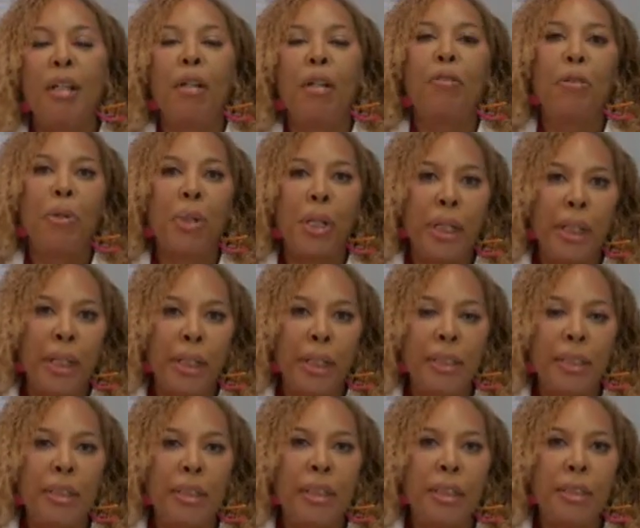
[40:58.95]
For
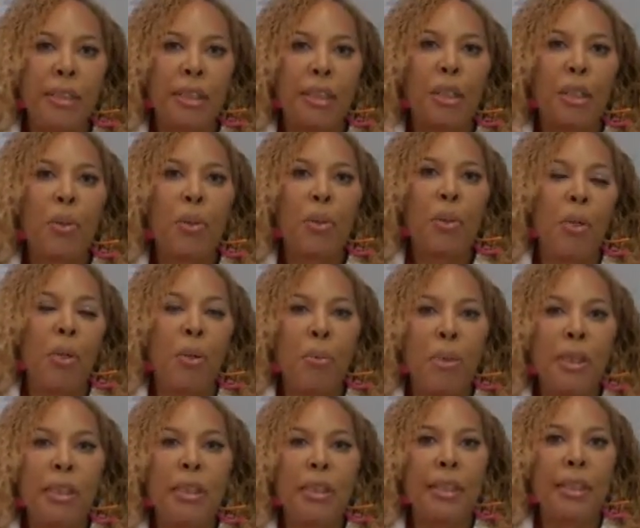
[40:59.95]
instance,
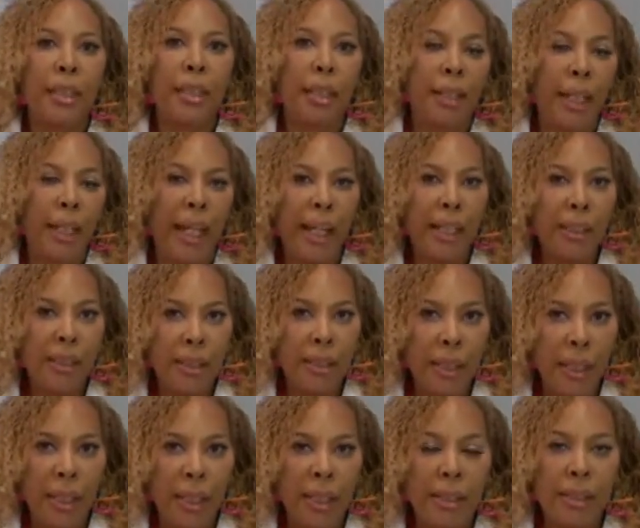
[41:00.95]
which is
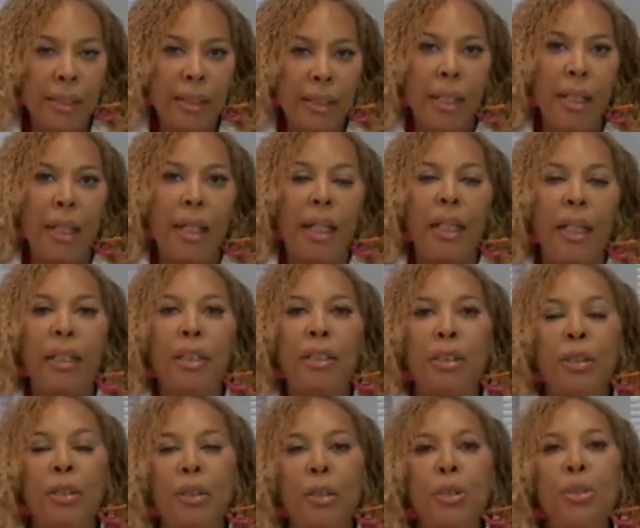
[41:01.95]
collagenase,
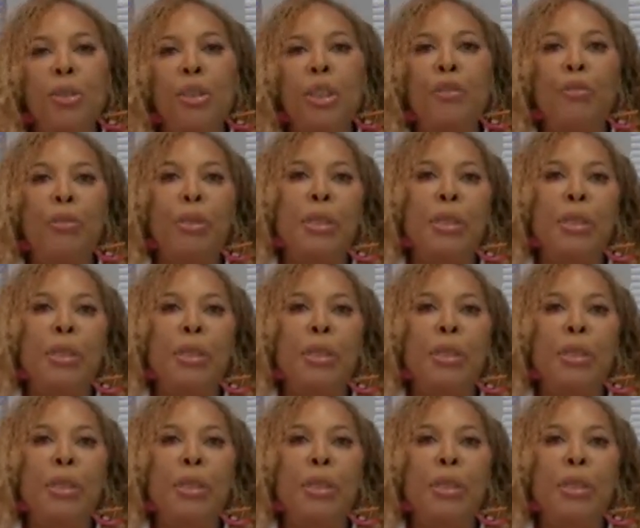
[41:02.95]
is used for